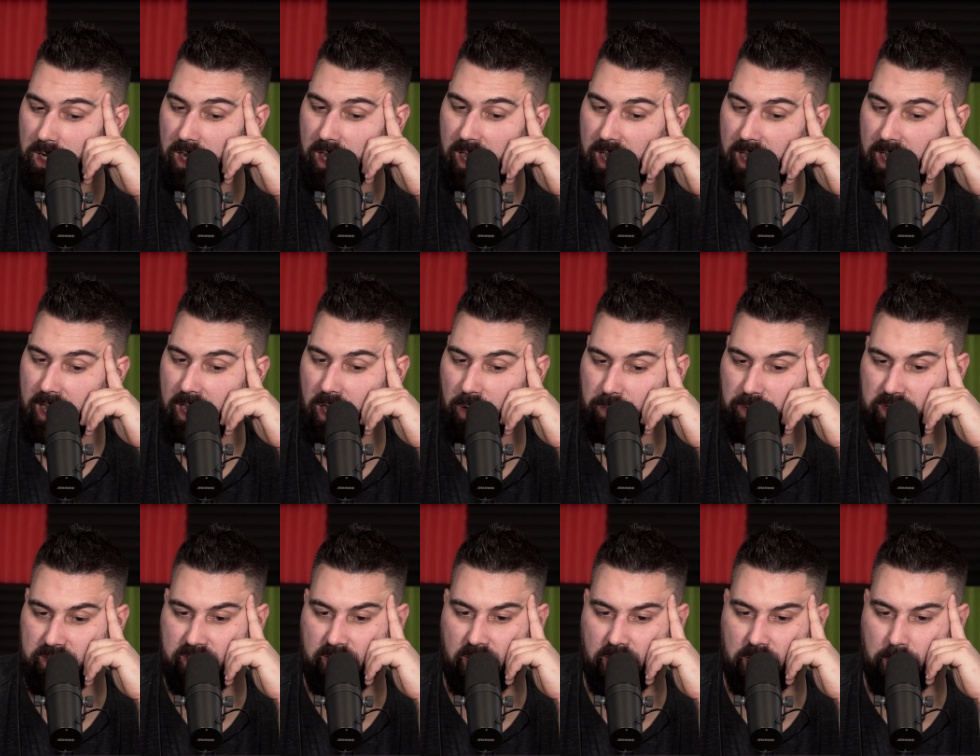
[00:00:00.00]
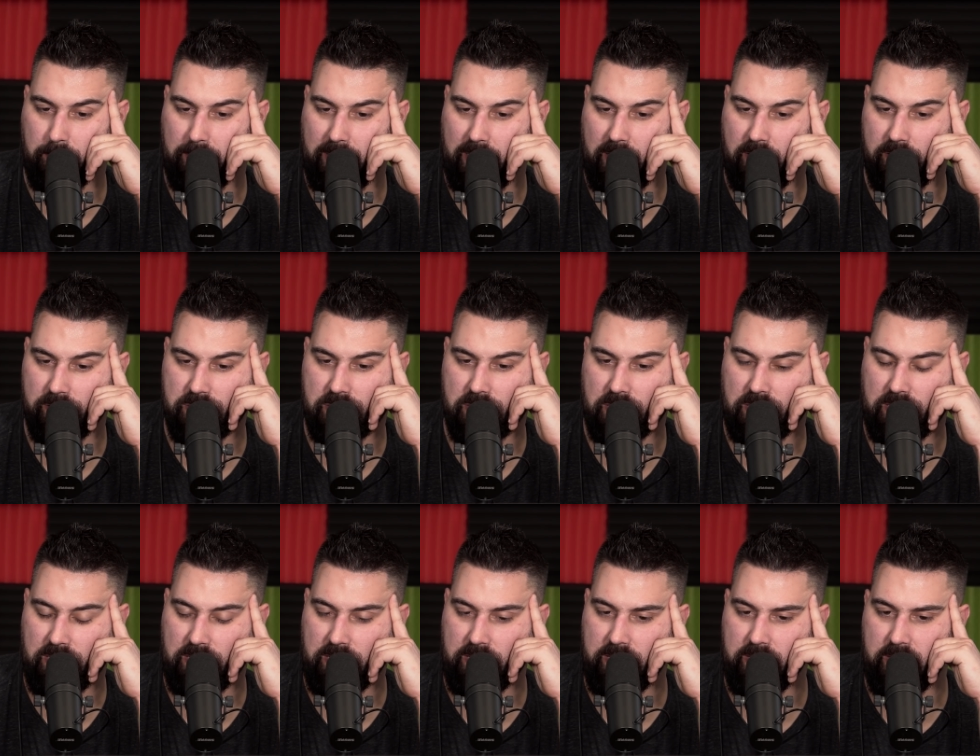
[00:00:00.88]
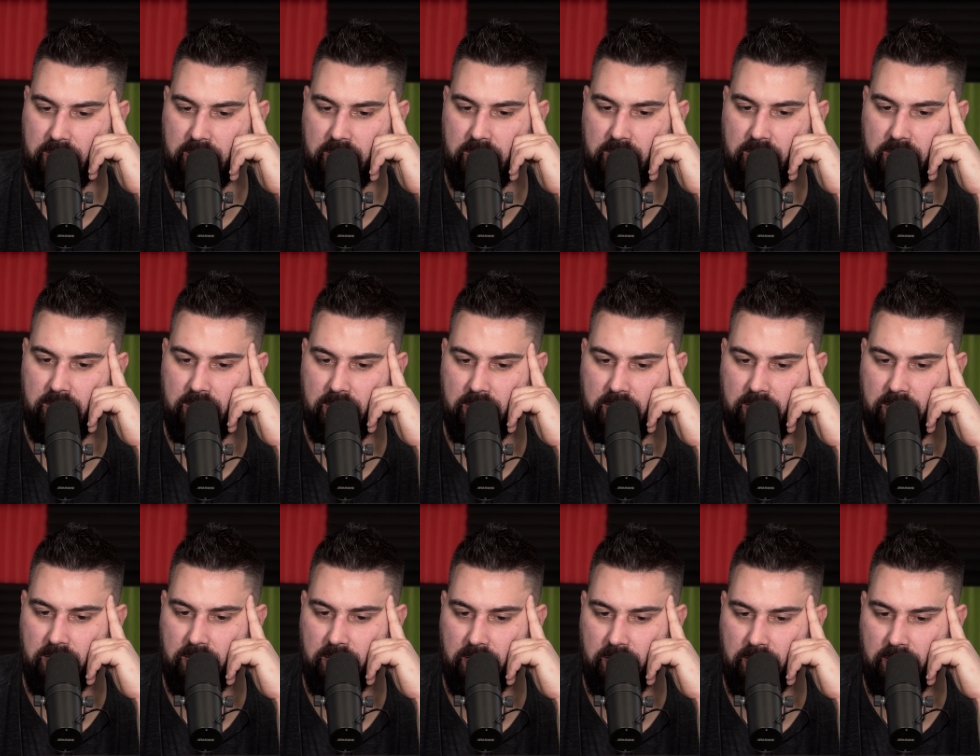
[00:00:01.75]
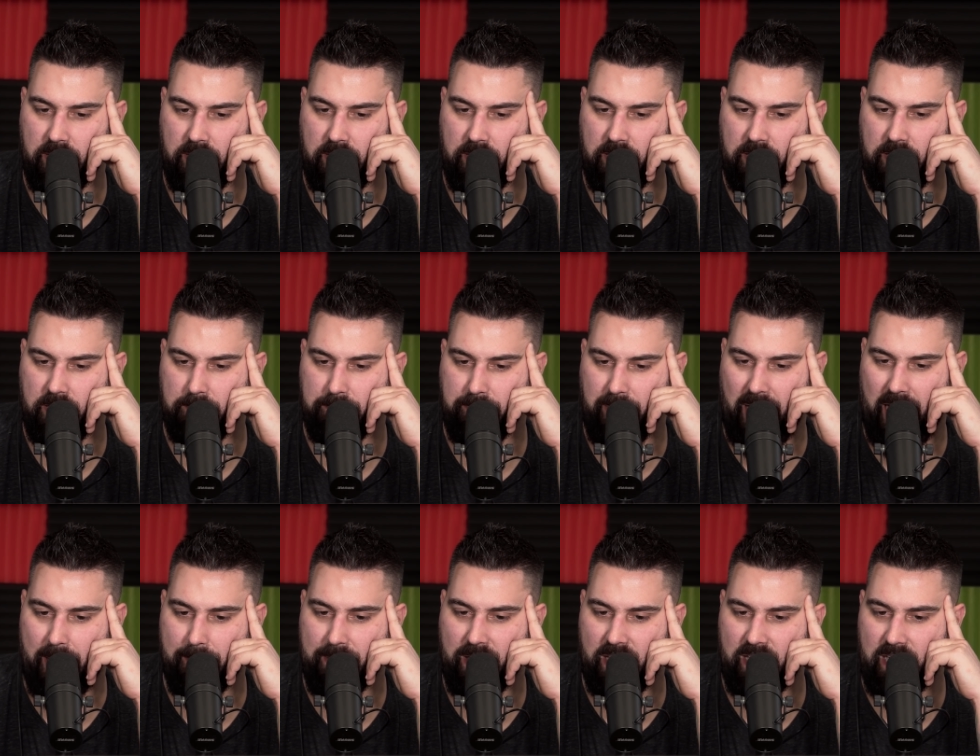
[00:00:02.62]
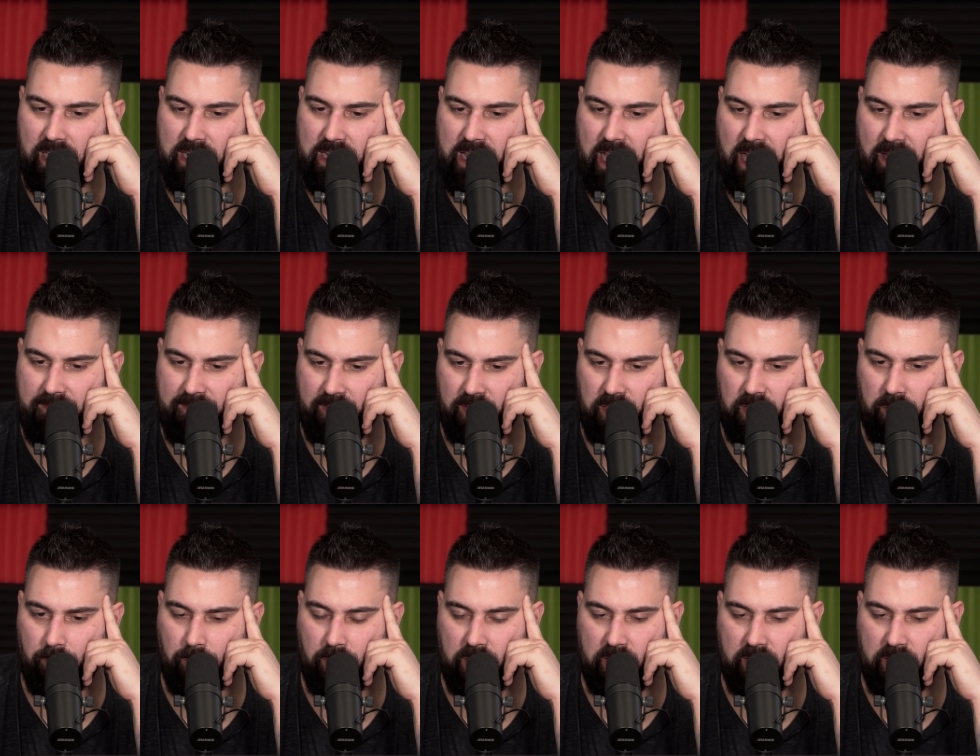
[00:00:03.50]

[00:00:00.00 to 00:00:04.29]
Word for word: We're going to talk about the Batman '88 villain.